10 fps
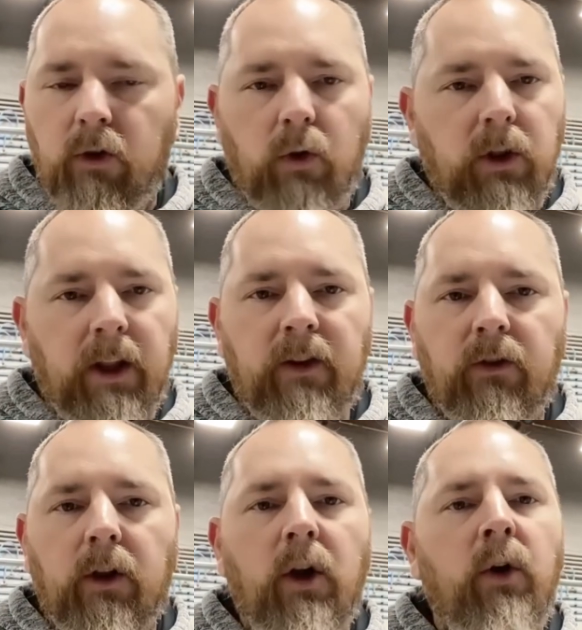lids are
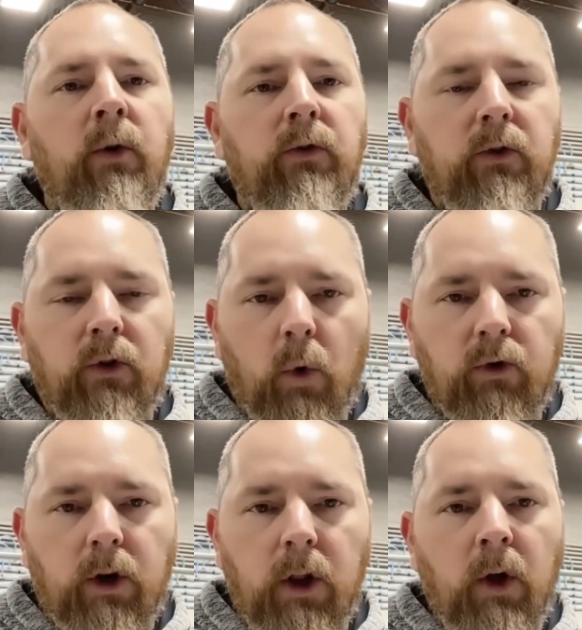closed, doors are
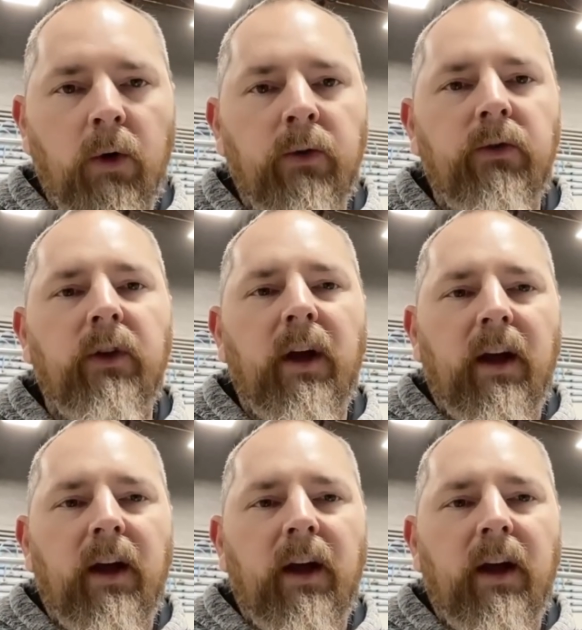closed,